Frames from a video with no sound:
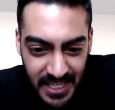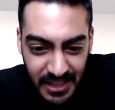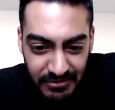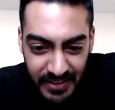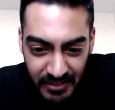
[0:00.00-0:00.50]
the
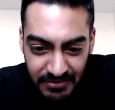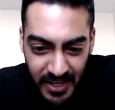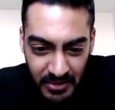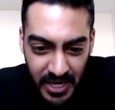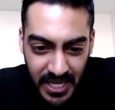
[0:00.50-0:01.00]
Fed
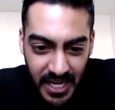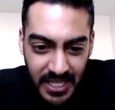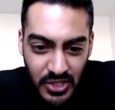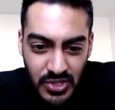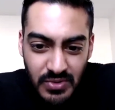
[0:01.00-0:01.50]
fund rate, not
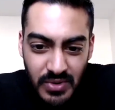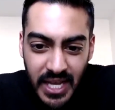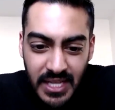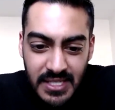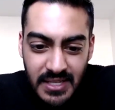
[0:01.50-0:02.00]
interest rates.